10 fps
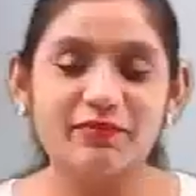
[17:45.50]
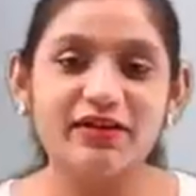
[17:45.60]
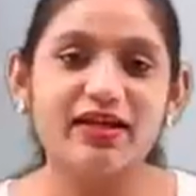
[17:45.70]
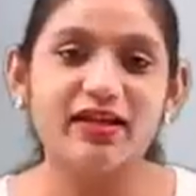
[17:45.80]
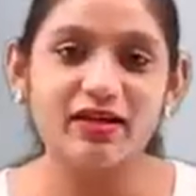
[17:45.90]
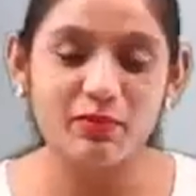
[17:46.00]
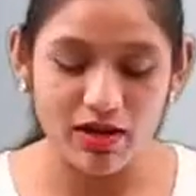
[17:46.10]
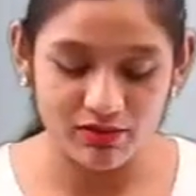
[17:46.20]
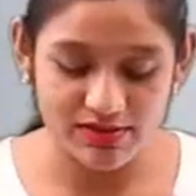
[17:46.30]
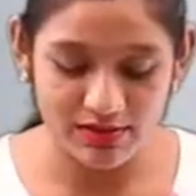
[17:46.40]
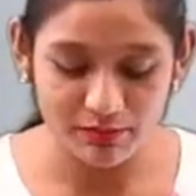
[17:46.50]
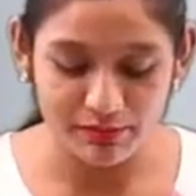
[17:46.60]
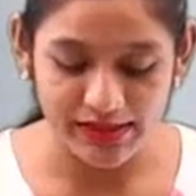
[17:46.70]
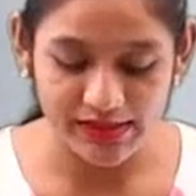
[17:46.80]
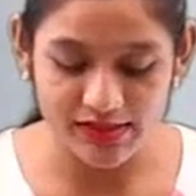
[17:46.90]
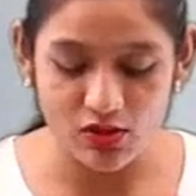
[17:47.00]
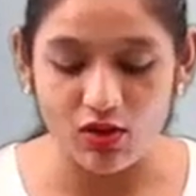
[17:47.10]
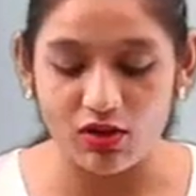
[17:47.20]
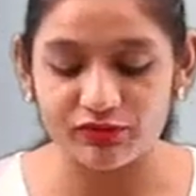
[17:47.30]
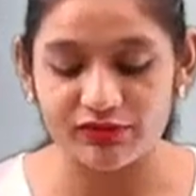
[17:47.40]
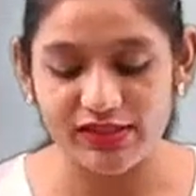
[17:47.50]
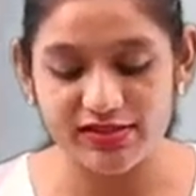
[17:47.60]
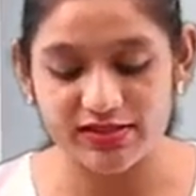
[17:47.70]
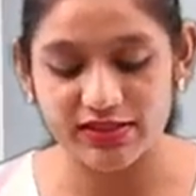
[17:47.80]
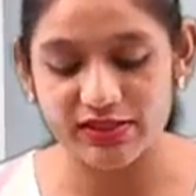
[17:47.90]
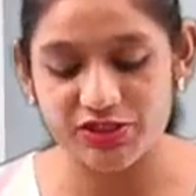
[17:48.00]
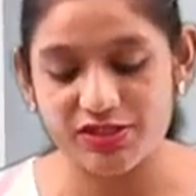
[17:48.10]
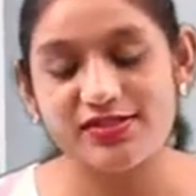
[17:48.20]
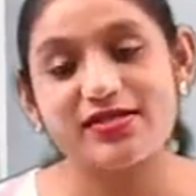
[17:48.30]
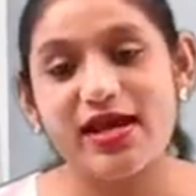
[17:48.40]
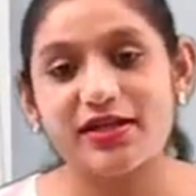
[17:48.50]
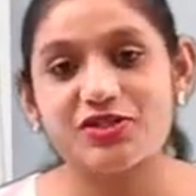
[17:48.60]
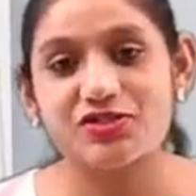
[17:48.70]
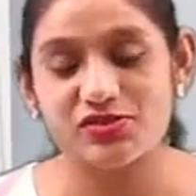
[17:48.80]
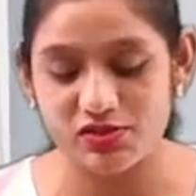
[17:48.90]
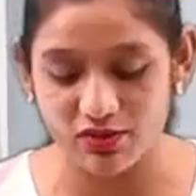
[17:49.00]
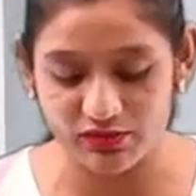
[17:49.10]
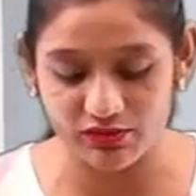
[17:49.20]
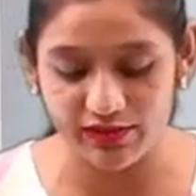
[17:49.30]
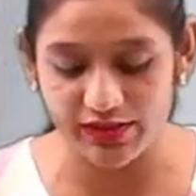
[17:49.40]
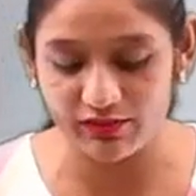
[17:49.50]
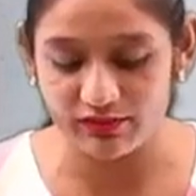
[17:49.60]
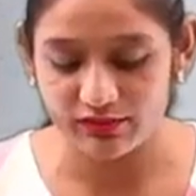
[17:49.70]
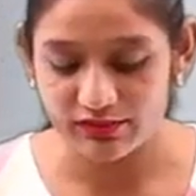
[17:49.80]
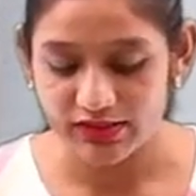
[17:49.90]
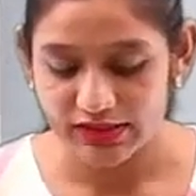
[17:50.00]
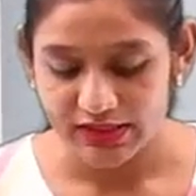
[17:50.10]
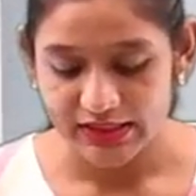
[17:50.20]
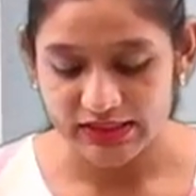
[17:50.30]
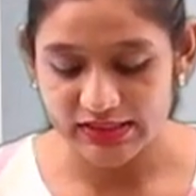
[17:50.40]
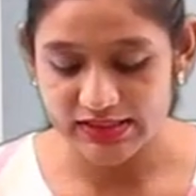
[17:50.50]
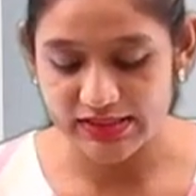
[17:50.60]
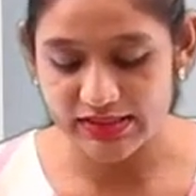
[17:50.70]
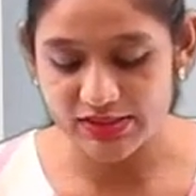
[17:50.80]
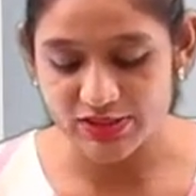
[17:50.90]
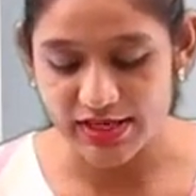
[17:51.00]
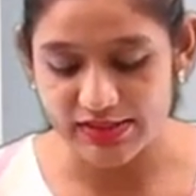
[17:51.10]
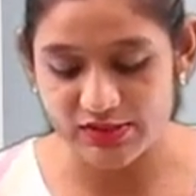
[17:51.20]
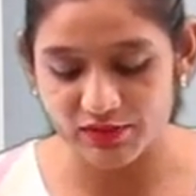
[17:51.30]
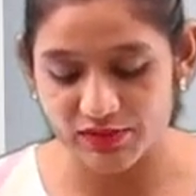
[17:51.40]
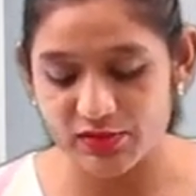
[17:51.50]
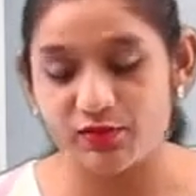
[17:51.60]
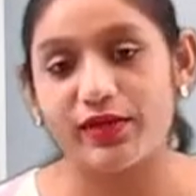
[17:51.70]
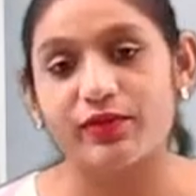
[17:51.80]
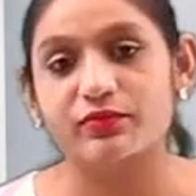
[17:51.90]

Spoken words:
taking about some peaks of these conditions, directions of the wave, and this is the transverse wave.